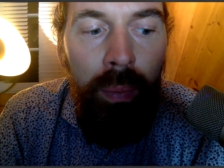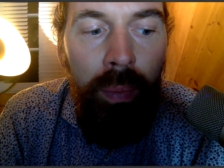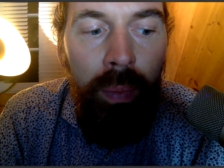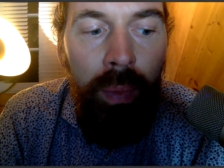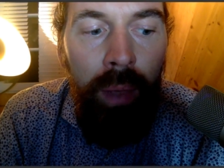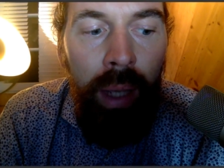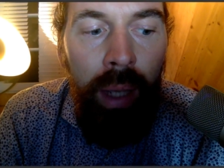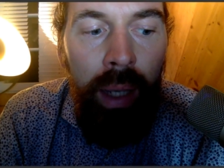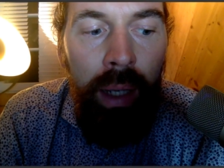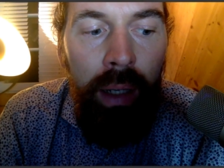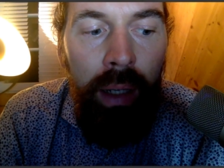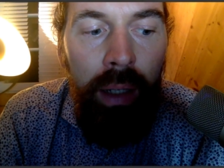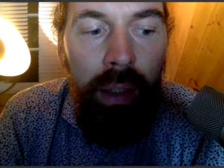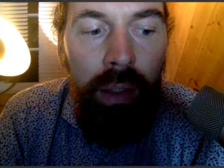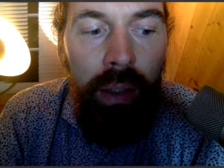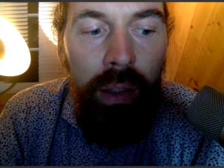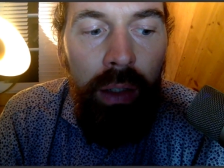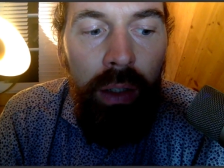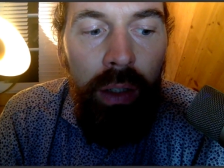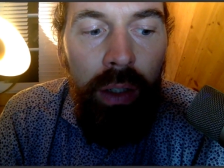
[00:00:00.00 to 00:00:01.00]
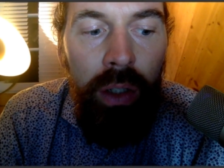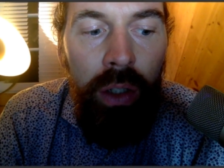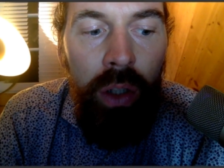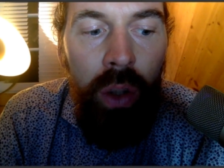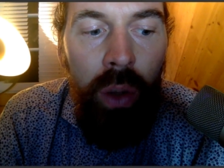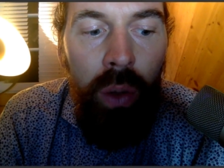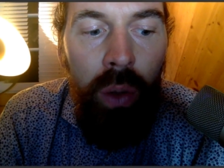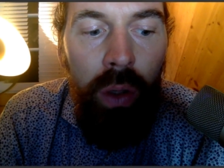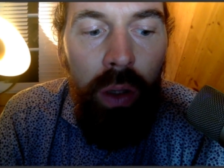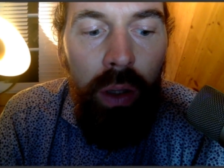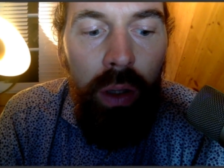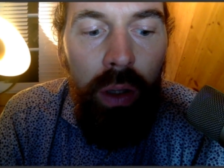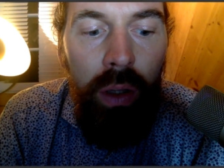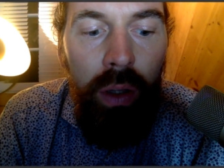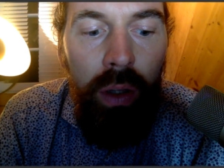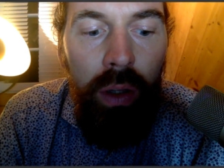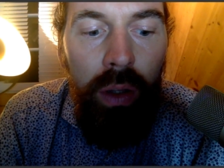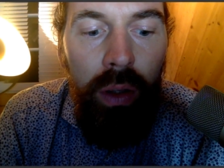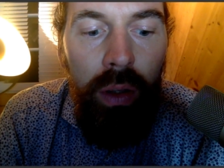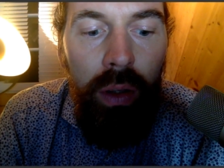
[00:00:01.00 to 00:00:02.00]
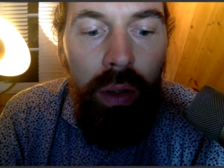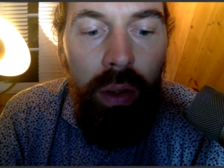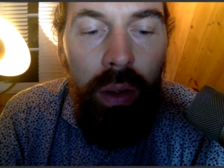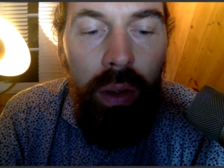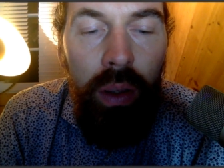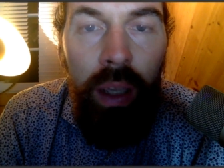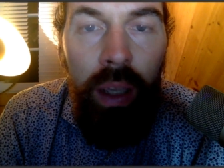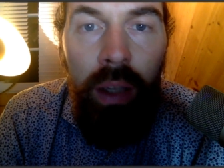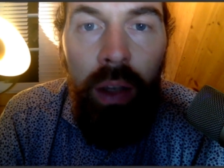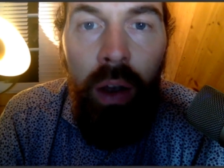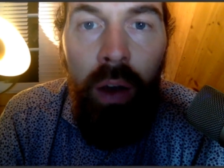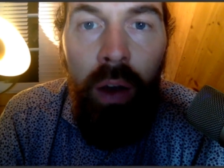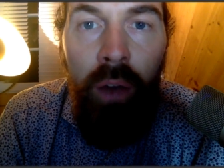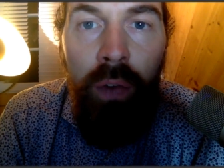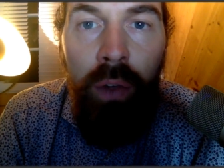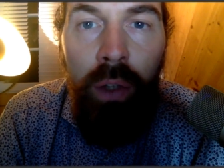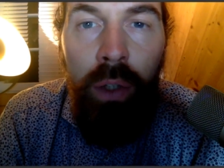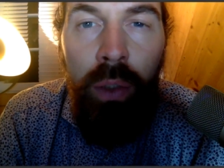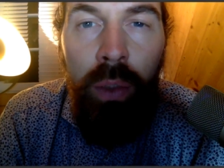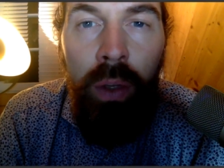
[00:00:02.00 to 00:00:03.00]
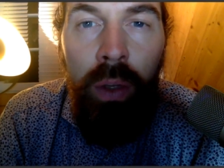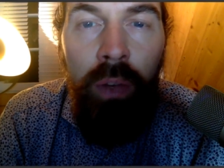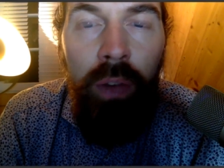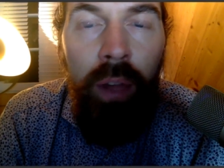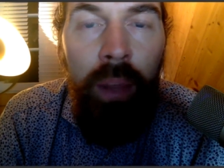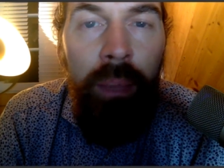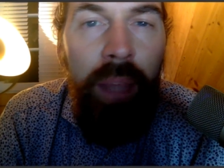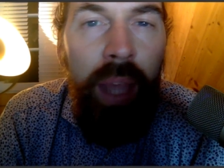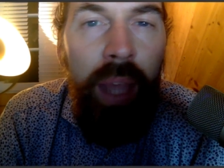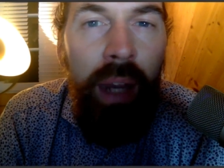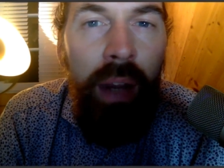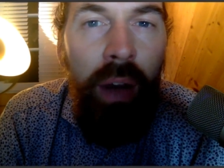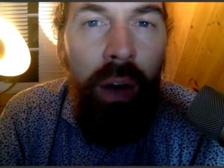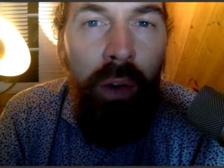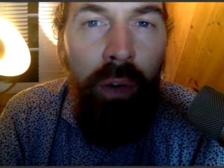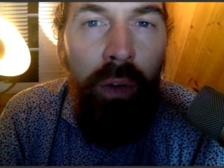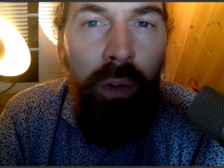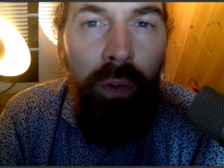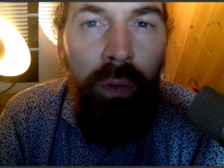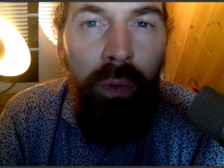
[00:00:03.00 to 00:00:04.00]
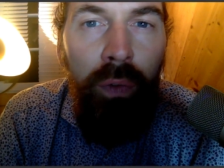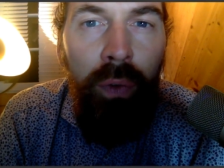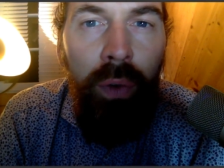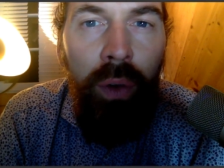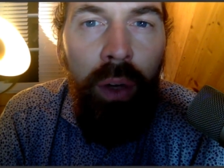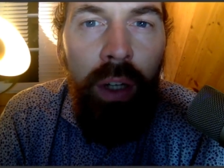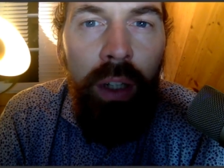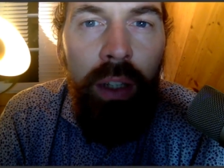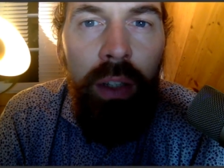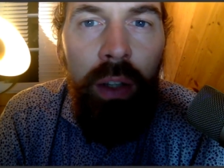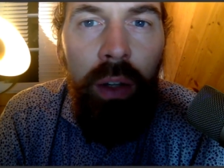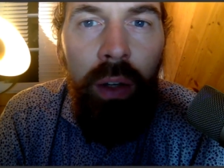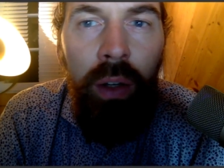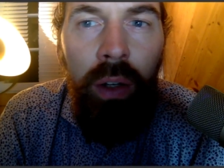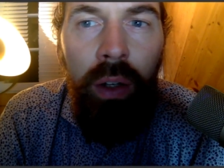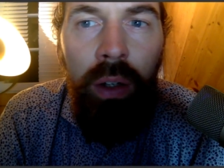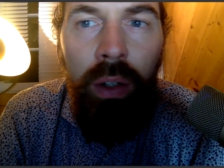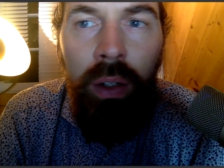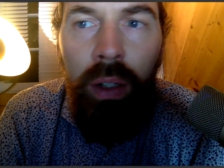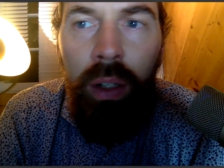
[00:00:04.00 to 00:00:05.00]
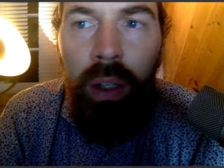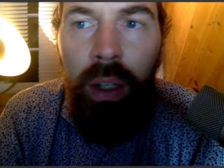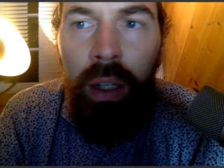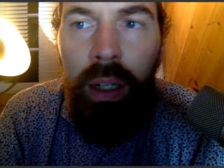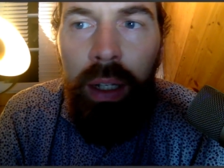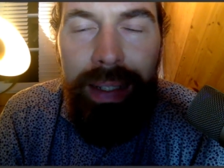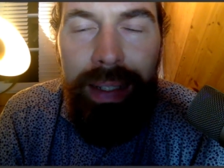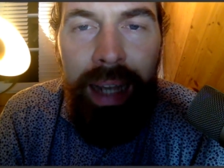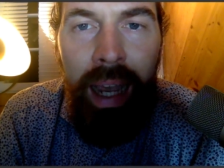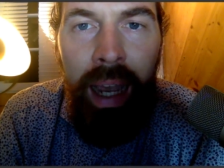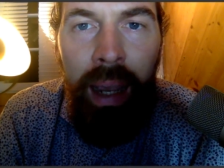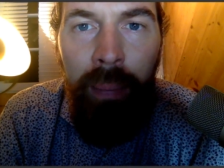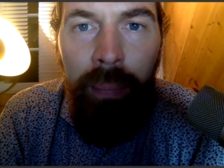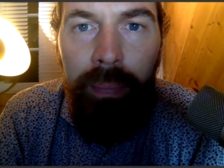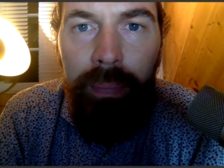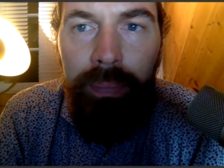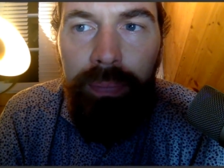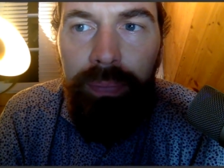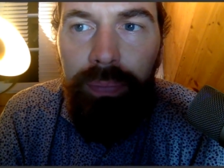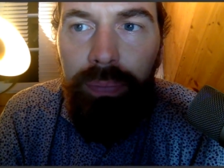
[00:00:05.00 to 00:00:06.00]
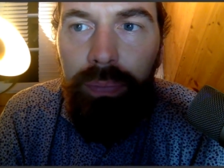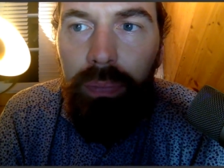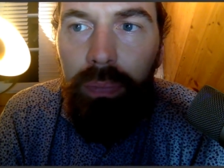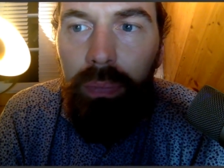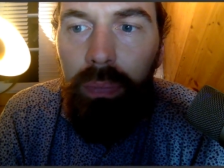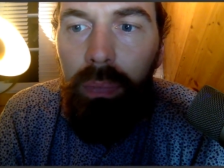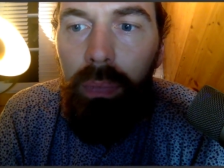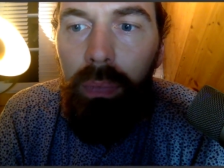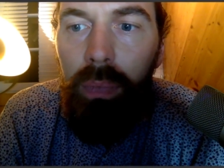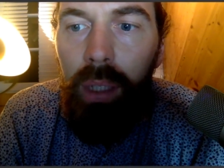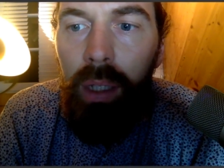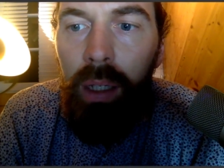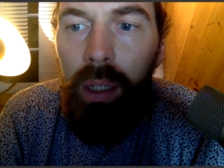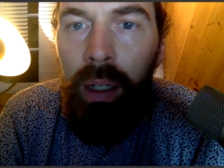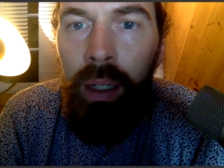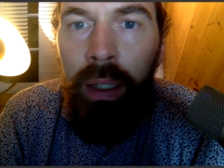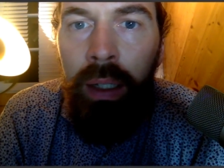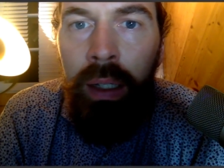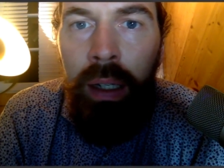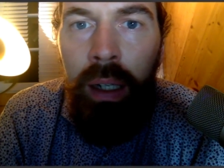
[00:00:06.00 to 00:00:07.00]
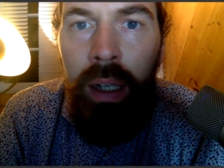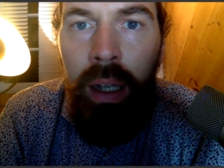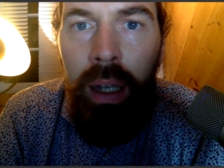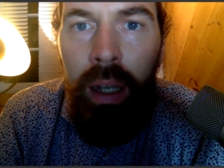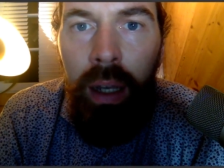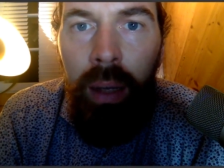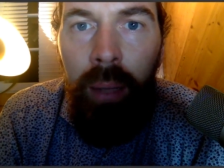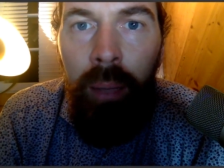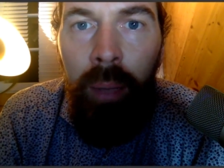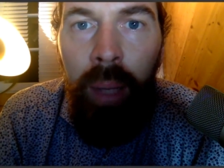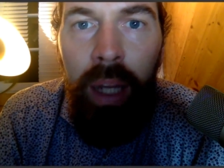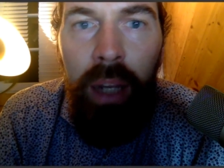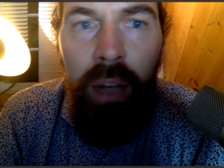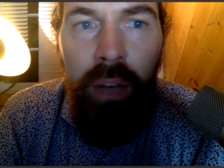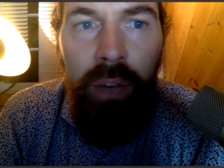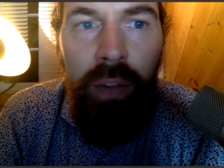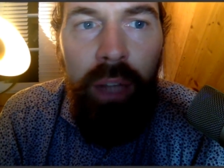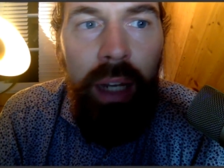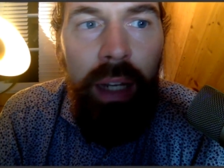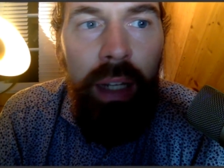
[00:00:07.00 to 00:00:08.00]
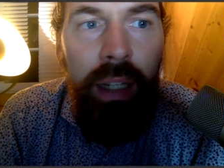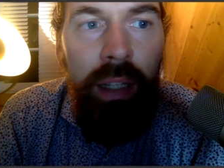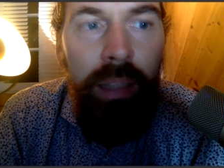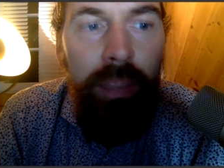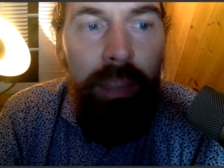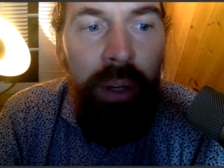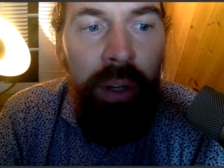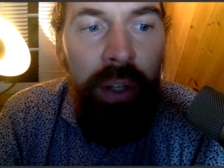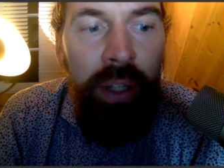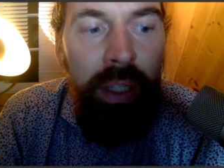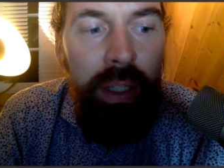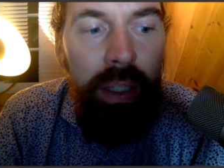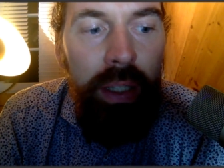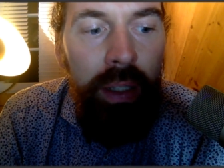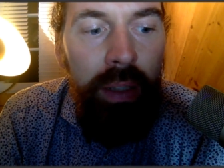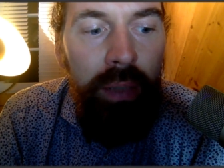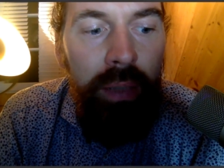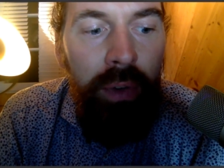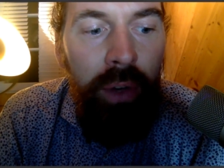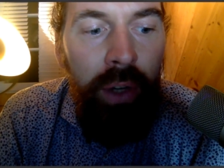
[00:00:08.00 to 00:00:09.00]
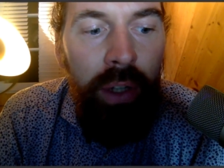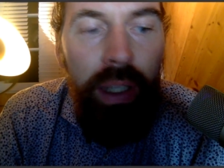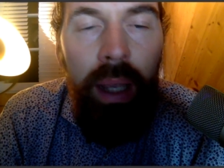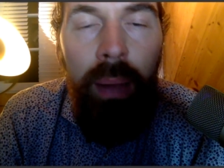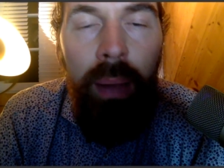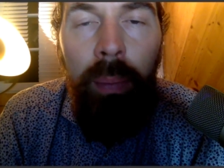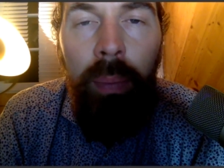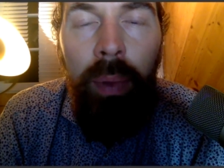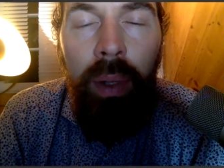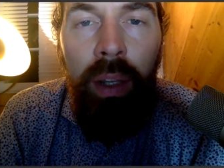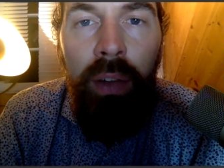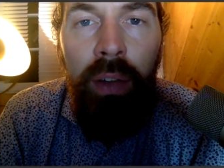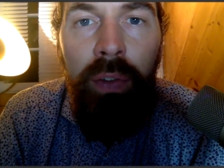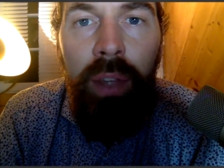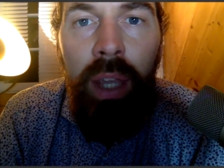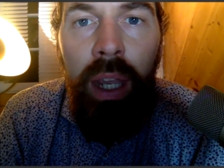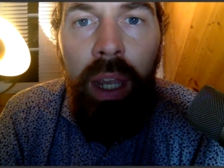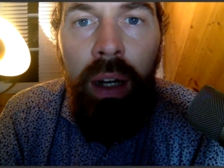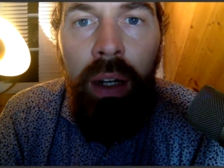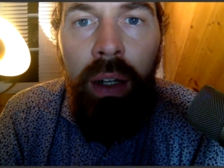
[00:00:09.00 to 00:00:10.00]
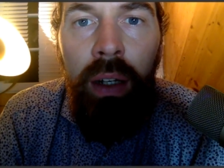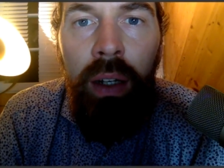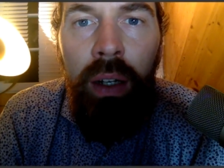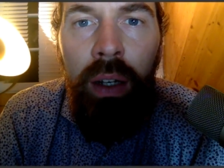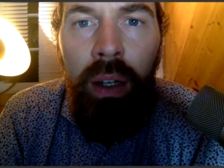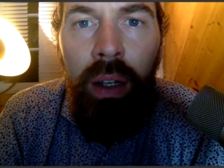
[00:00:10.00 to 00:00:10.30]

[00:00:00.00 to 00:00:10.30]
like don't think of your twin flame that often for a certain time. And many of their experiences, for example, if they're